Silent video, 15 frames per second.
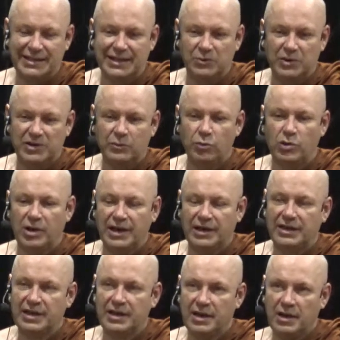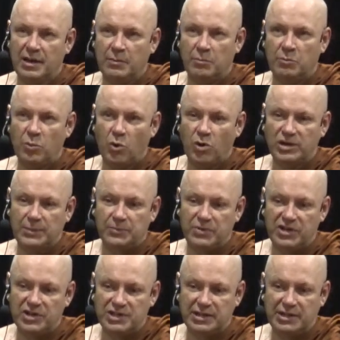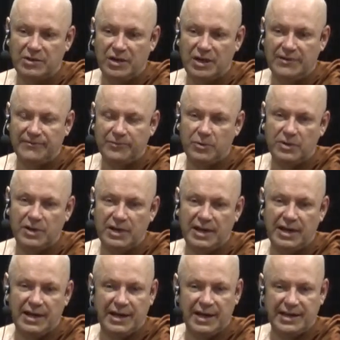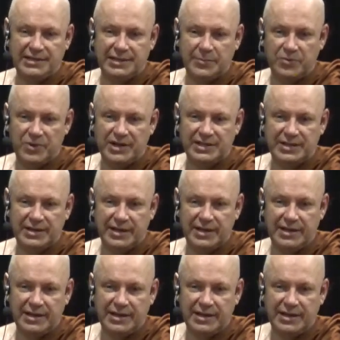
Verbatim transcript: anyone. Would you like more depression in your life or less depression?